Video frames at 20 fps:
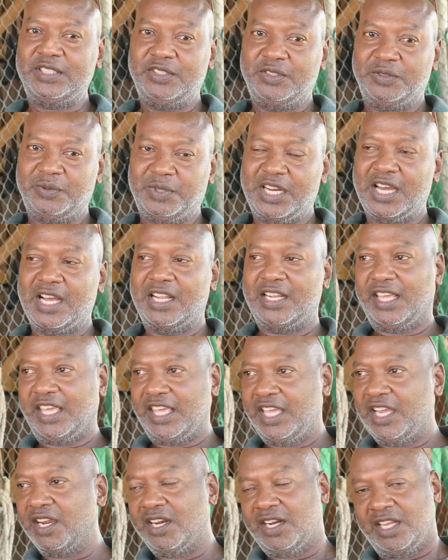With all the
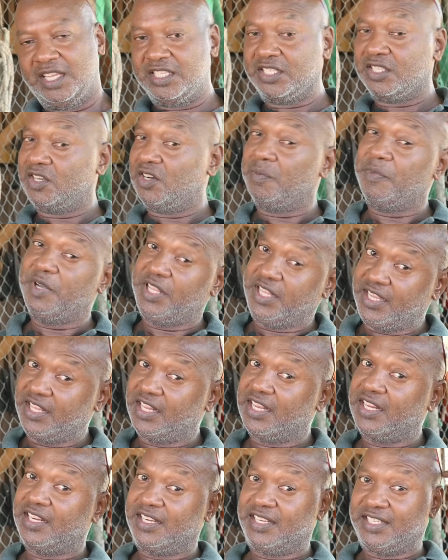yearlings coming in
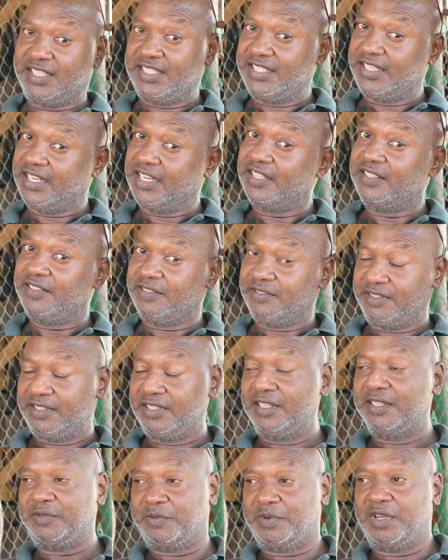and all of that,
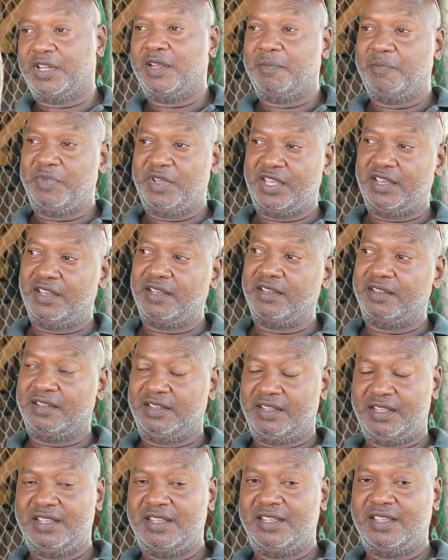it's going to be a
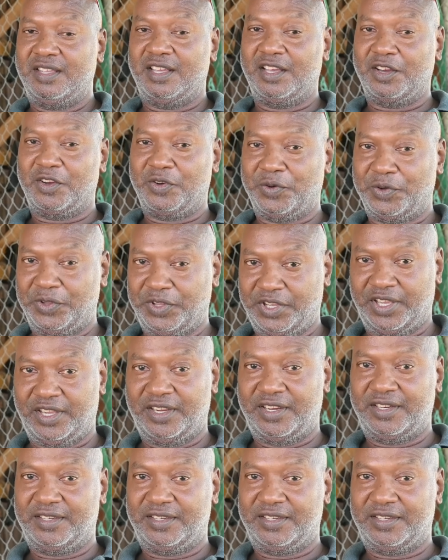good year.